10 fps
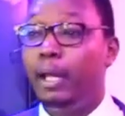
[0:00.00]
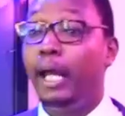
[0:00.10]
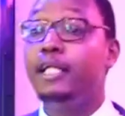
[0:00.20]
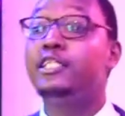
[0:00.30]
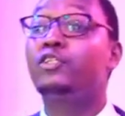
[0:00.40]

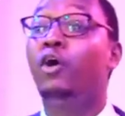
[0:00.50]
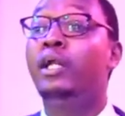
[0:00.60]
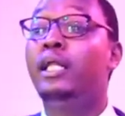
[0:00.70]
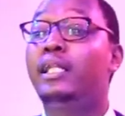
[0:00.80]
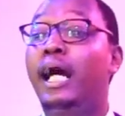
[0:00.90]
And it is
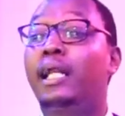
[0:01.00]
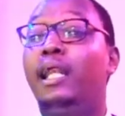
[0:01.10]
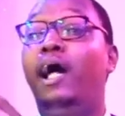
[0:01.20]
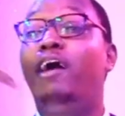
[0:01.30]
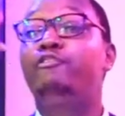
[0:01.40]
only that
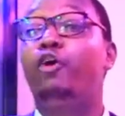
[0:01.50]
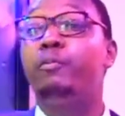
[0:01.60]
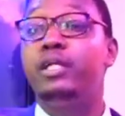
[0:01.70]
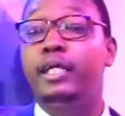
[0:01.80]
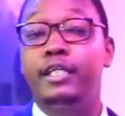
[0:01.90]
love
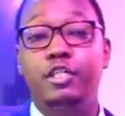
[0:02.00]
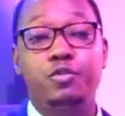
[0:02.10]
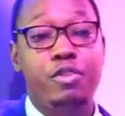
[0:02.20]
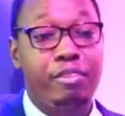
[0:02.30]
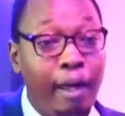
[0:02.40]

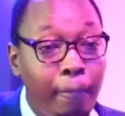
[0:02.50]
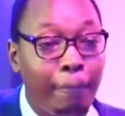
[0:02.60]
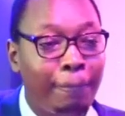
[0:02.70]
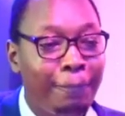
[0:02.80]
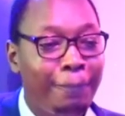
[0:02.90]
communicated to
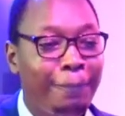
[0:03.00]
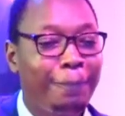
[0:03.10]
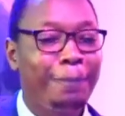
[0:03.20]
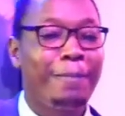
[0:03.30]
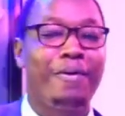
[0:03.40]
them
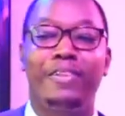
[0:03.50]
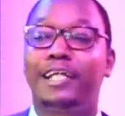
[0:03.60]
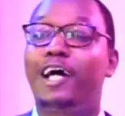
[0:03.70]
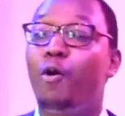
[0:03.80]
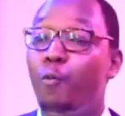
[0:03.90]

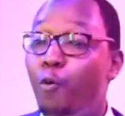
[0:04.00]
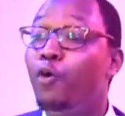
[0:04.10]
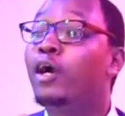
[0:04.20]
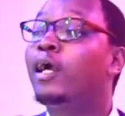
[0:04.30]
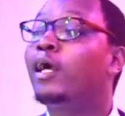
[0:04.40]
that
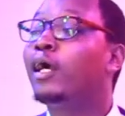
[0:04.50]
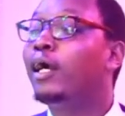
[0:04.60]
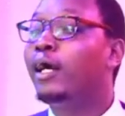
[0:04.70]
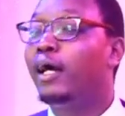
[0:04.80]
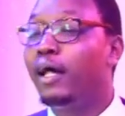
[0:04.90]
awoke
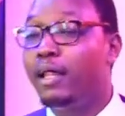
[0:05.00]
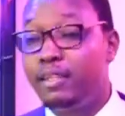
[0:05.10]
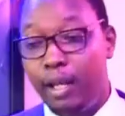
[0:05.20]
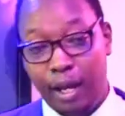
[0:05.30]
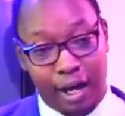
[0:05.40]

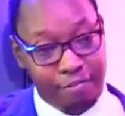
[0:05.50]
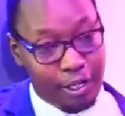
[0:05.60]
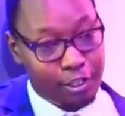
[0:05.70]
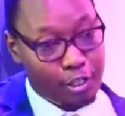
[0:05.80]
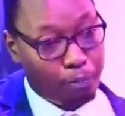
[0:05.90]
the love
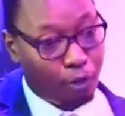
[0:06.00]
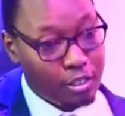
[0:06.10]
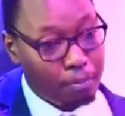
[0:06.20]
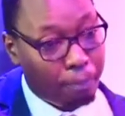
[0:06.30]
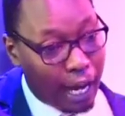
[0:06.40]
that
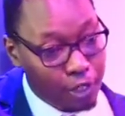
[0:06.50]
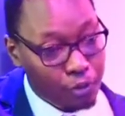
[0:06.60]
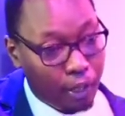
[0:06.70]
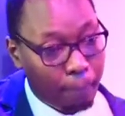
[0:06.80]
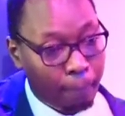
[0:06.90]
responds back
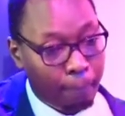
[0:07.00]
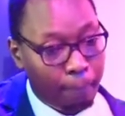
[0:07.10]
to Him.